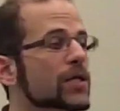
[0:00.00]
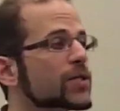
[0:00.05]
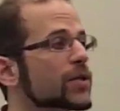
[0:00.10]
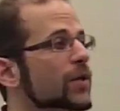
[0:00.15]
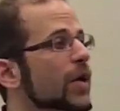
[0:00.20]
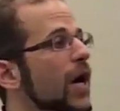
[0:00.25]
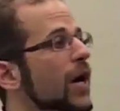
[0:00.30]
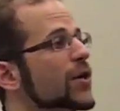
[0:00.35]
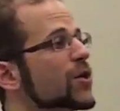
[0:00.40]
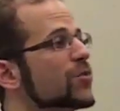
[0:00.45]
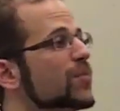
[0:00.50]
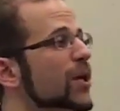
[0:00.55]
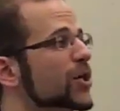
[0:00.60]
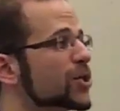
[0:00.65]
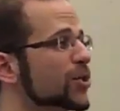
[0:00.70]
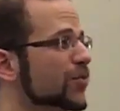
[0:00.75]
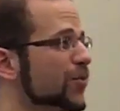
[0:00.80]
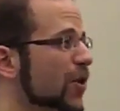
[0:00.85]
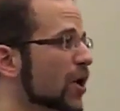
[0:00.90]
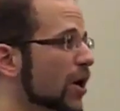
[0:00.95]
So how do you
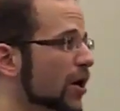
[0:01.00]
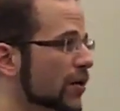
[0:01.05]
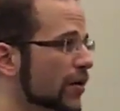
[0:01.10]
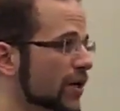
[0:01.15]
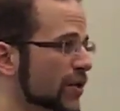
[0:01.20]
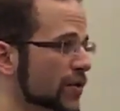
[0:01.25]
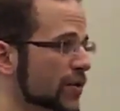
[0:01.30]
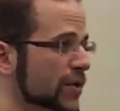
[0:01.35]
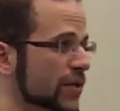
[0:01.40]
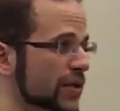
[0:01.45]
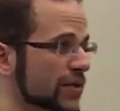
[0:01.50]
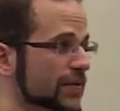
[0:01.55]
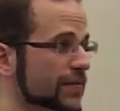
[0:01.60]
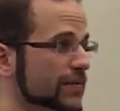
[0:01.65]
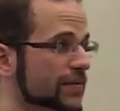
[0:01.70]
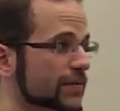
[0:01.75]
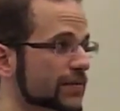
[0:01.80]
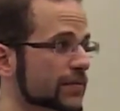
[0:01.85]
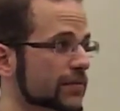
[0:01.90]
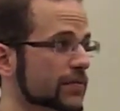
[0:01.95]
measure progress then?
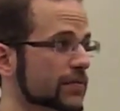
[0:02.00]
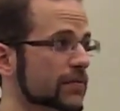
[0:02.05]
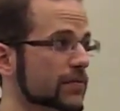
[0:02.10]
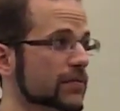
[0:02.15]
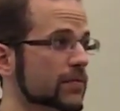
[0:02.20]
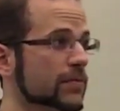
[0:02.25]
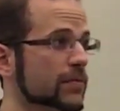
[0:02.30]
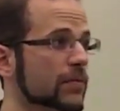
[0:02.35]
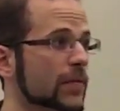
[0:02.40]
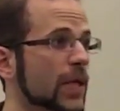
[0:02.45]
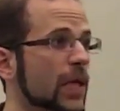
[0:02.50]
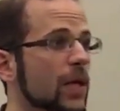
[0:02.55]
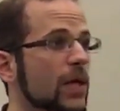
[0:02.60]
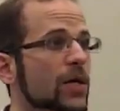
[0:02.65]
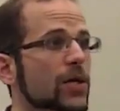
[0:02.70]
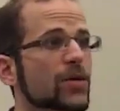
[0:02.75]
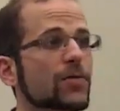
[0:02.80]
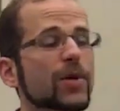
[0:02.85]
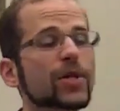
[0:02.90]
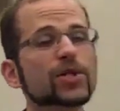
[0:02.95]

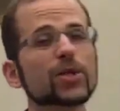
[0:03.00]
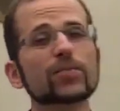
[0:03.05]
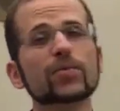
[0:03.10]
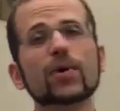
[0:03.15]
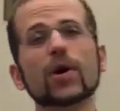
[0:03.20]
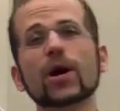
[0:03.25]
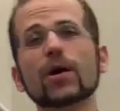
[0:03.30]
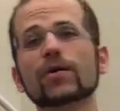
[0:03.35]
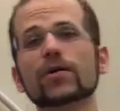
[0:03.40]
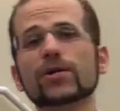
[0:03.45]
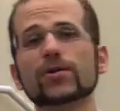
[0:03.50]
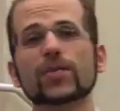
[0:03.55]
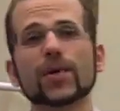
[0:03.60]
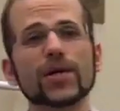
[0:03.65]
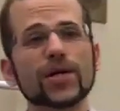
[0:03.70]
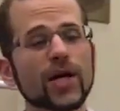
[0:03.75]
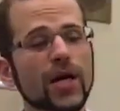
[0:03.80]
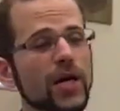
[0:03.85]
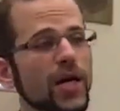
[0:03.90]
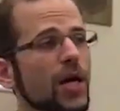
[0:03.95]
You measure progress
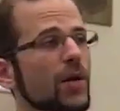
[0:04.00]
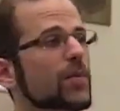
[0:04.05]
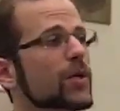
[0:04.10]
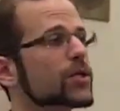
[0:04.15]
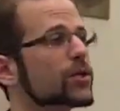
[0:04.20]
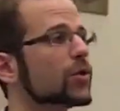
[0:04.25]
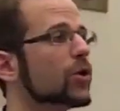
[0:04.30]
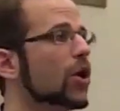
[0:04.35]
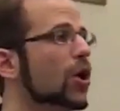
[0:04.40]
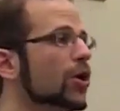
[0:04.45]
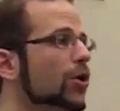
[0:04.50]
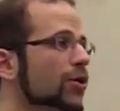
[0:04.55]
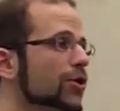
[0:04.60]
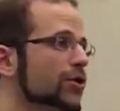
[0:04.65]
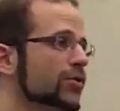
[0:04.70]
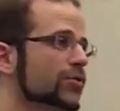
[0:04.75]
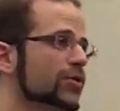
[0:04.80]
by not how much longer